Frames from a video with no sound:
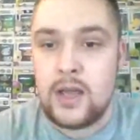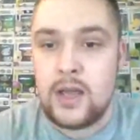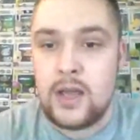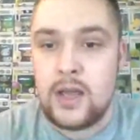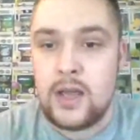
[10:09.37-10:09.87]
I
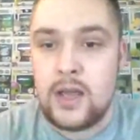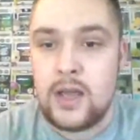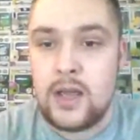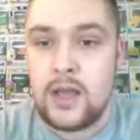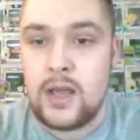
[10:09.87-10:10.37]
haven't
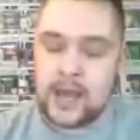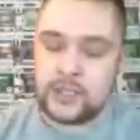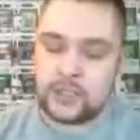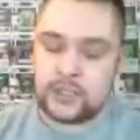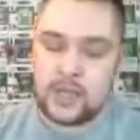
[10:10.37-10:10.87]
watched it. I
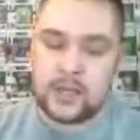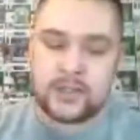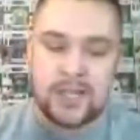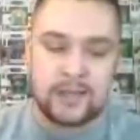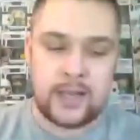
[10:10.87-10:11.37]
just
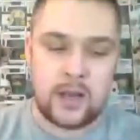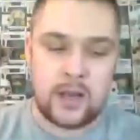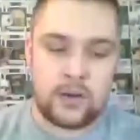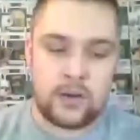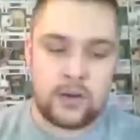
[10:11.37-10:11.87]
sat down
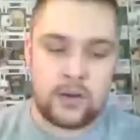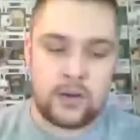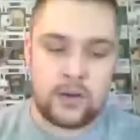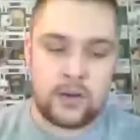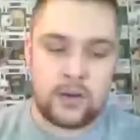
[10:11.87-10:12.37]
and
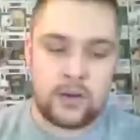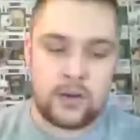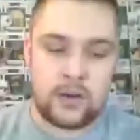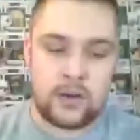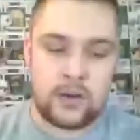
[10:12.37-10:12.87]
watched Bottle
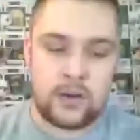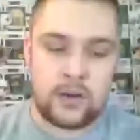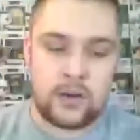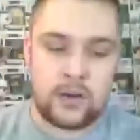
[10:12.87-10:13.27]
Rocket